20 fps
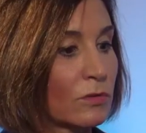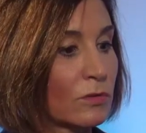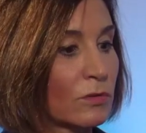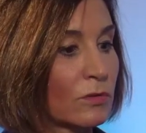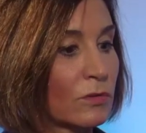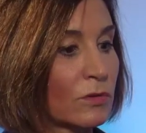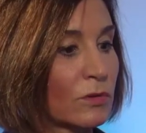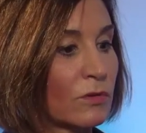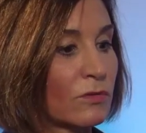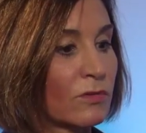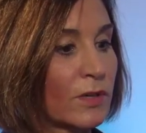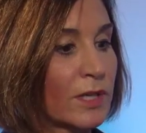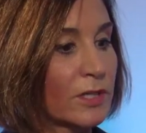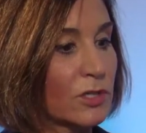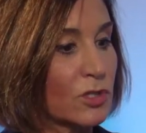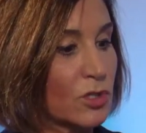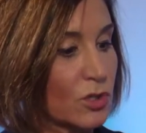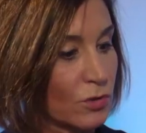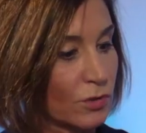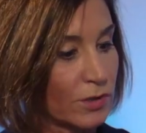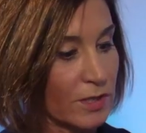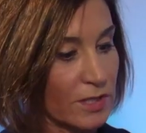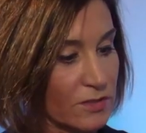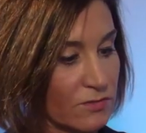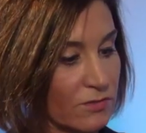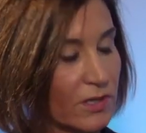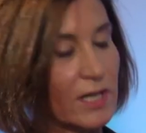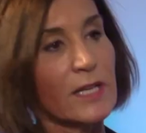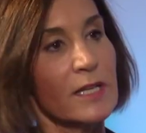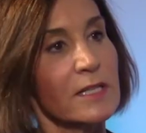the reinsurance
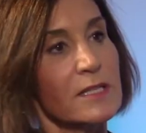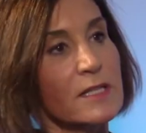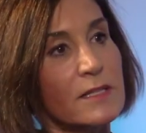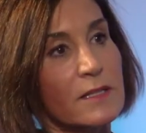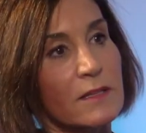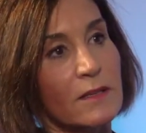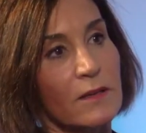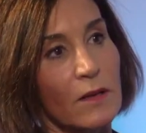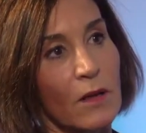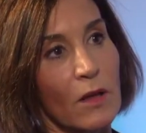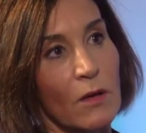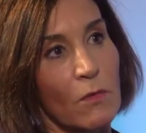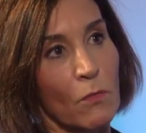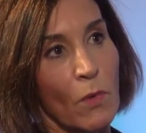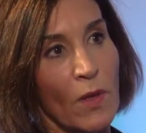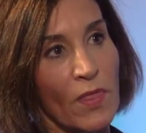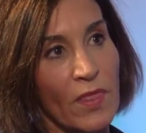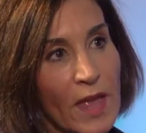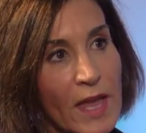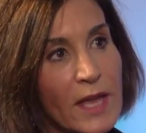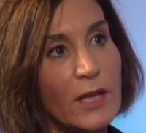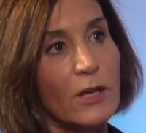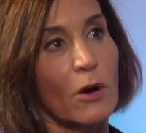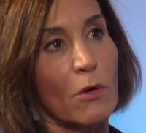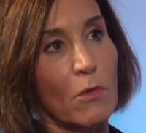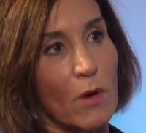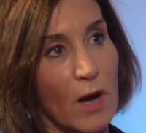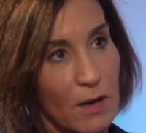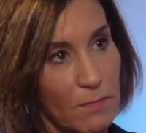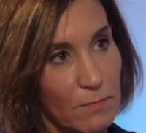rates, when they go
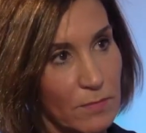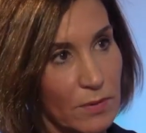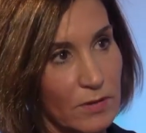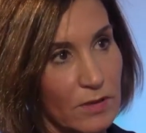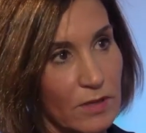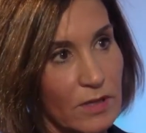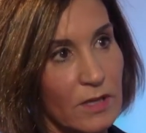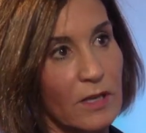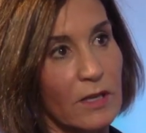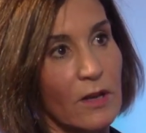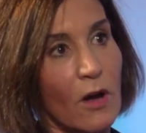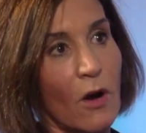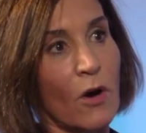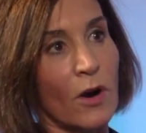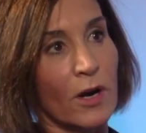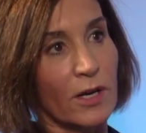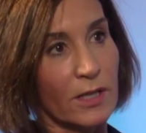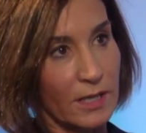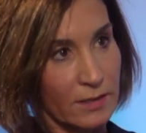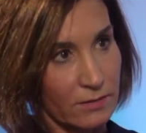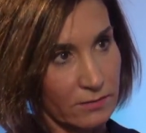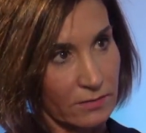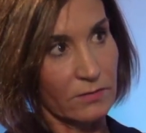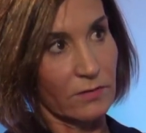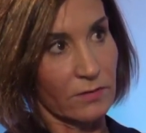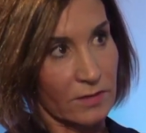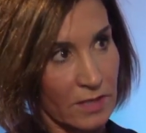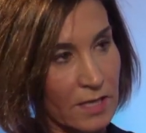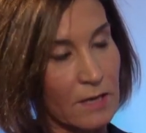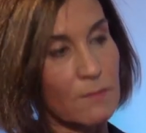up, are
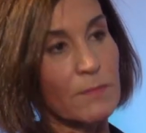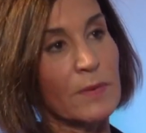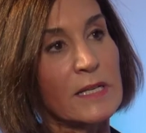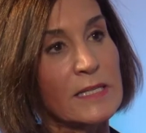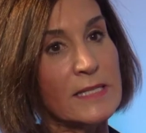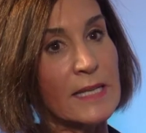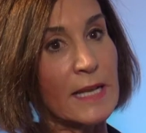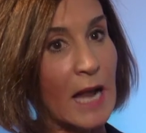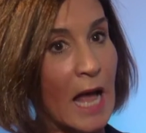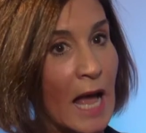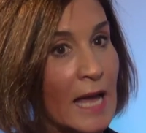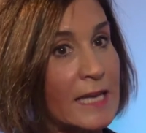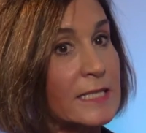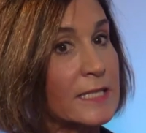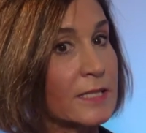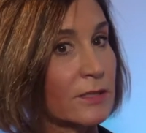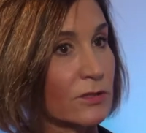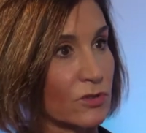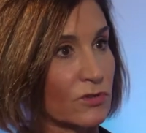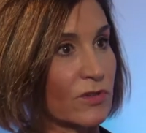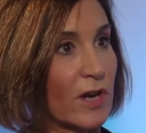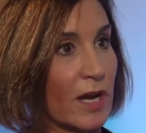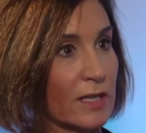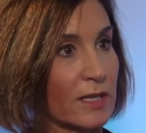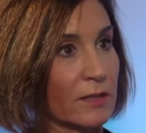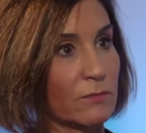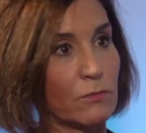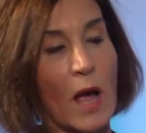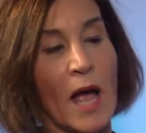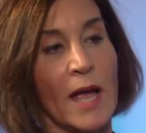the companies that I deal directly
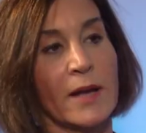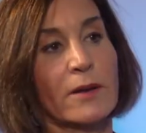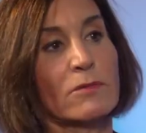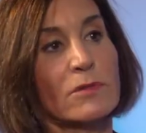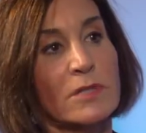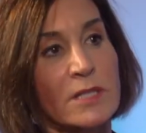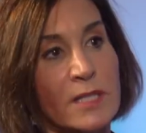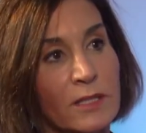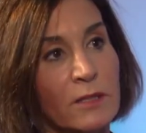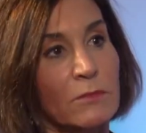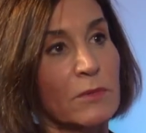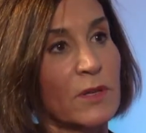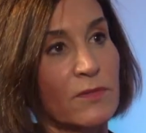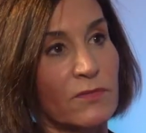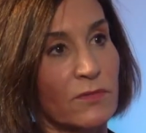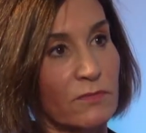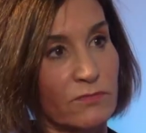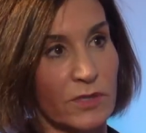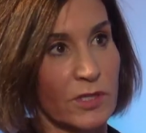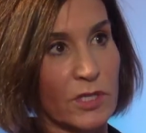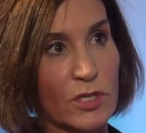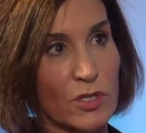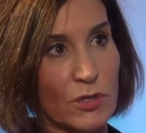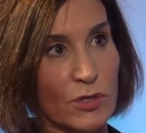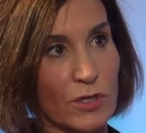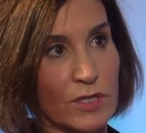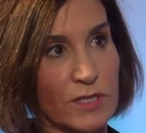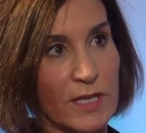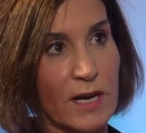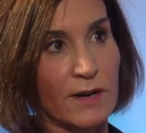with. I don't deal with
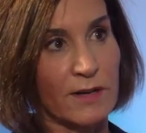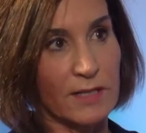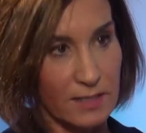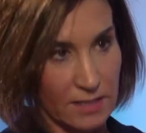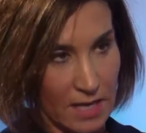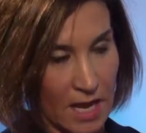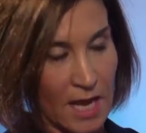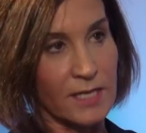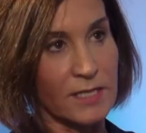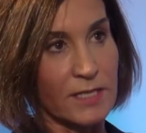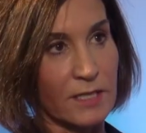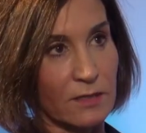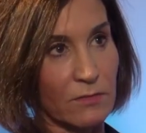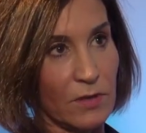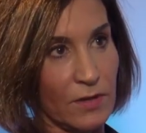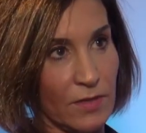reinsurance carriers. I deal with